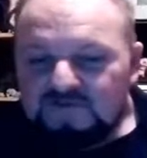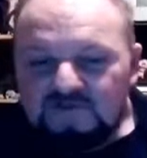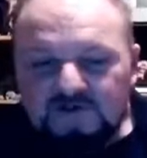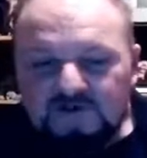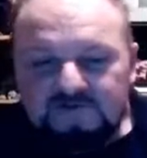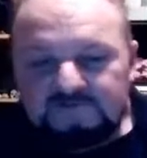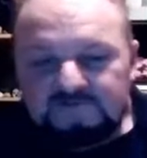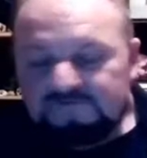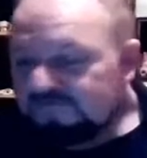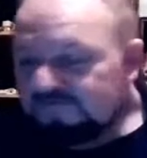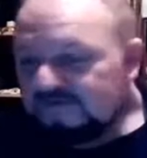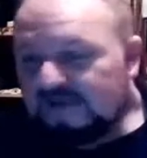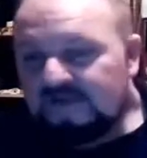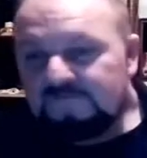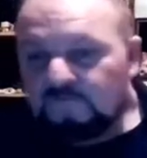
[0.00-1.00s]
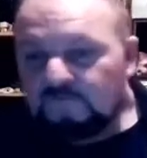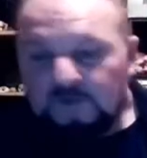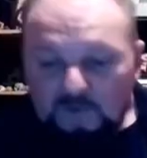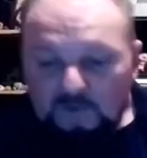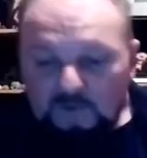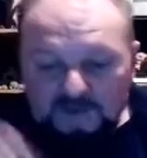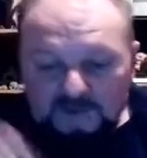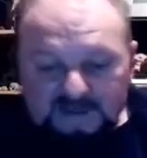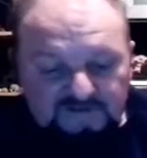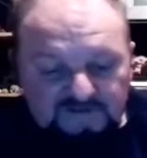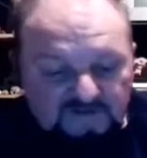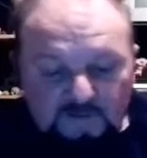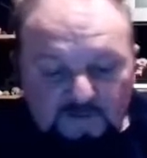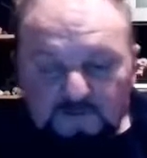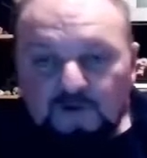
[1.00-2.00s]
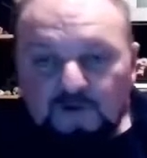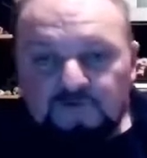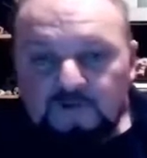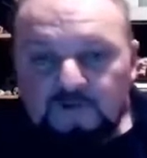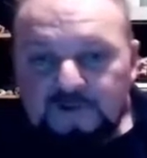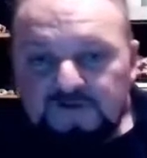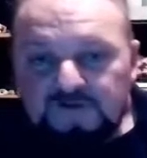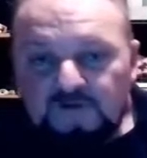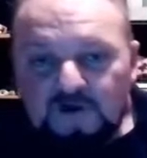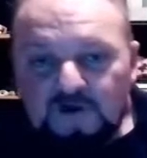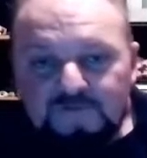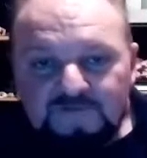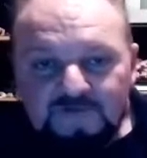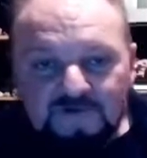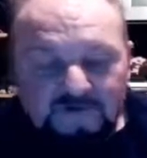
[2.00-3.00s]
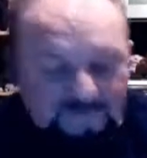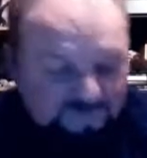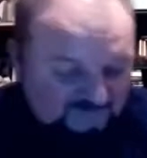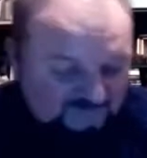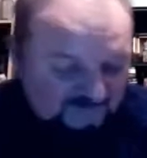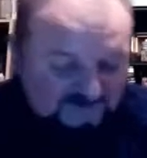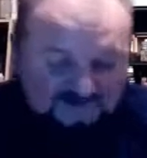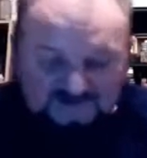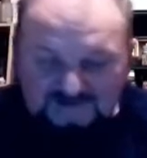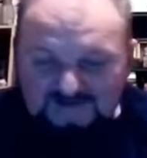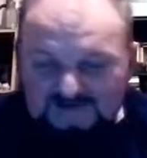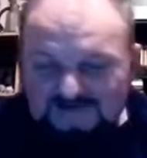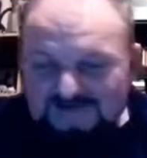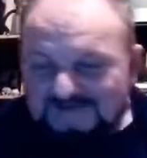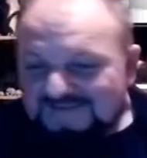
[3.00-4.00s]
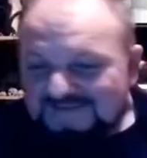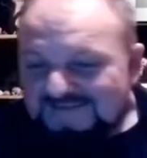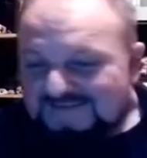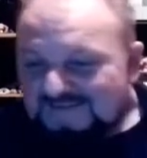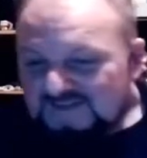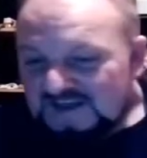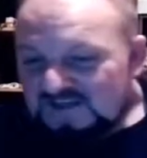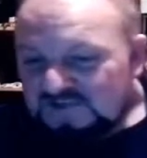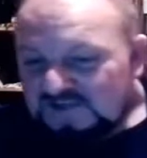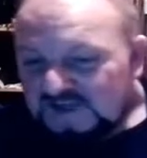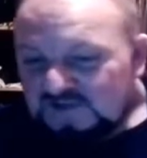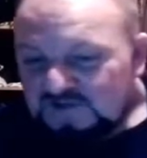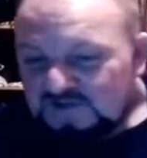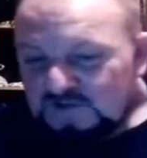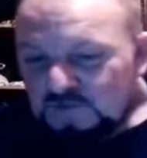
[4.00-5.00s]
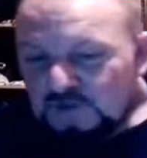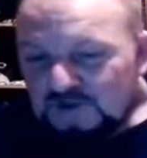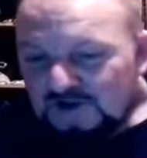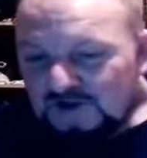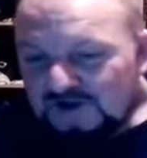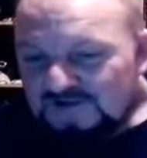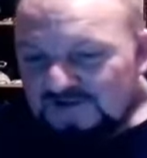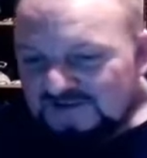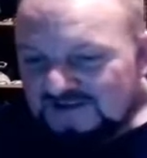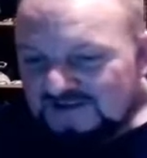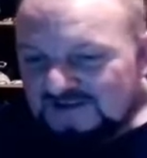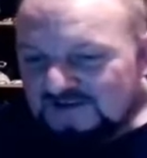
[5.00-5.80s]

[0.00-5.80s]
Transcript: So damn, we're keen to do a road trip anytime. So easy to organise.